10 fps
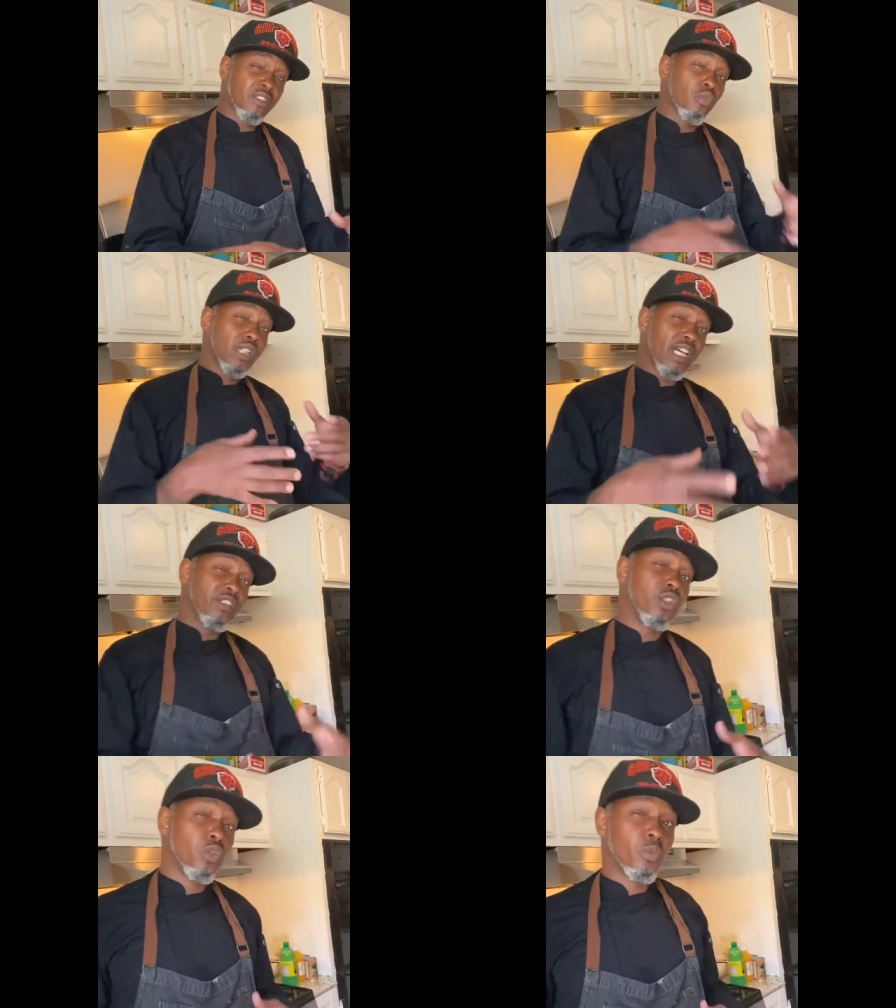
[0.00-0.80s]
And what I
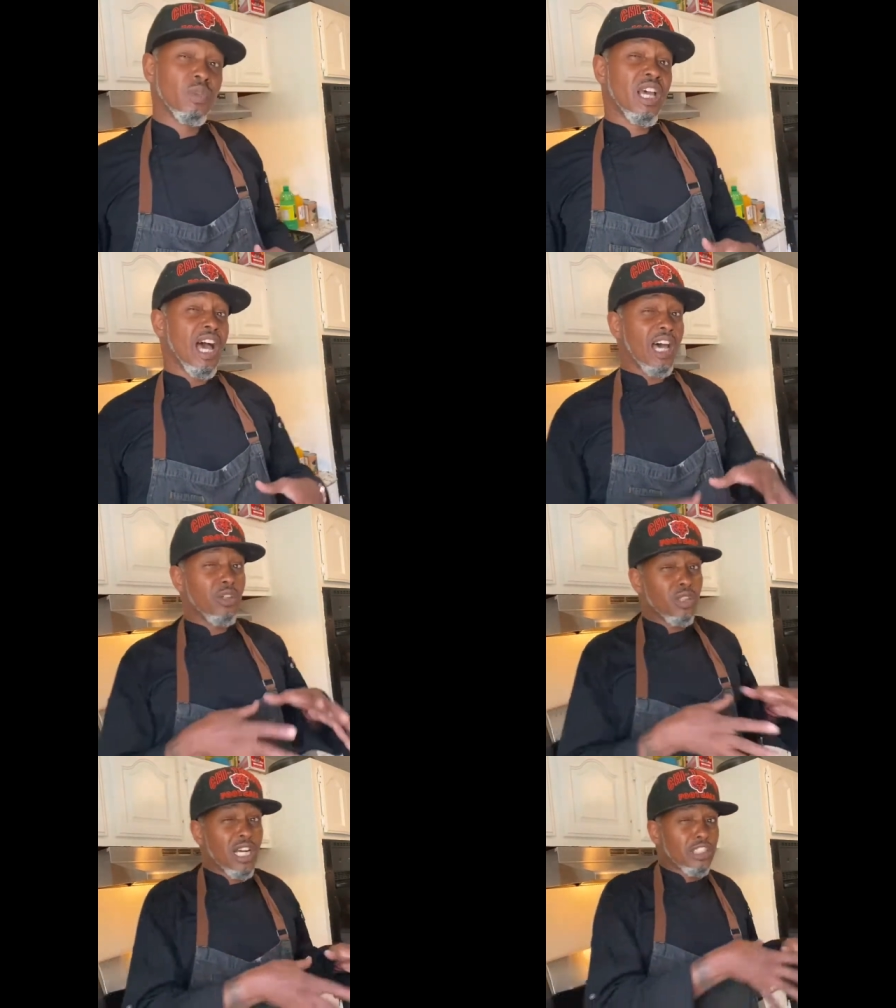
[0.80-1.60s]
do, I
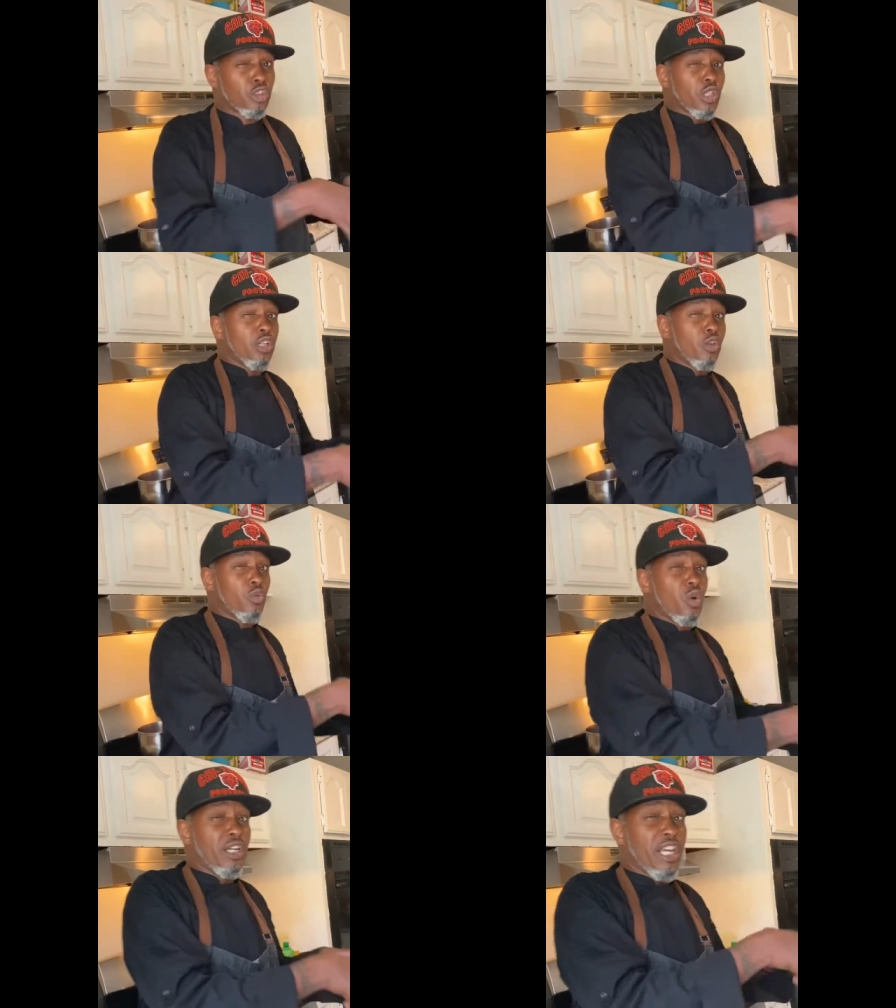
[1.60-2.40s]
don't concentrate on
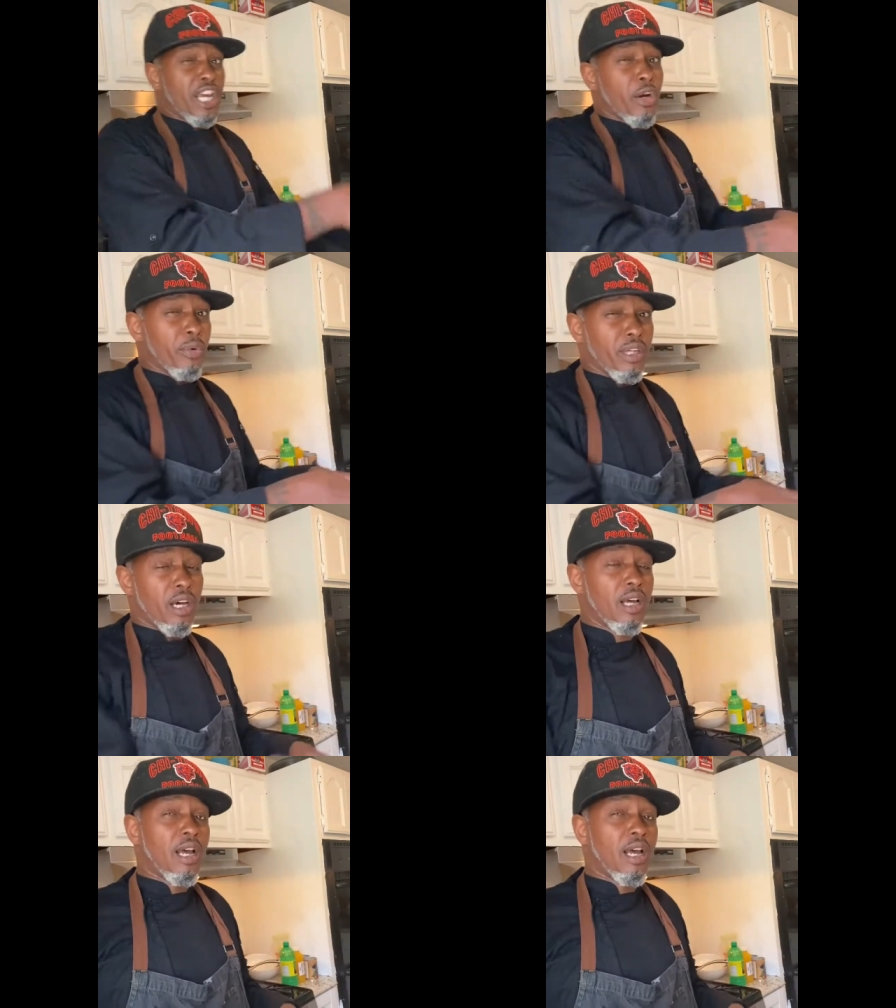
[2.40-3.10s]
one area.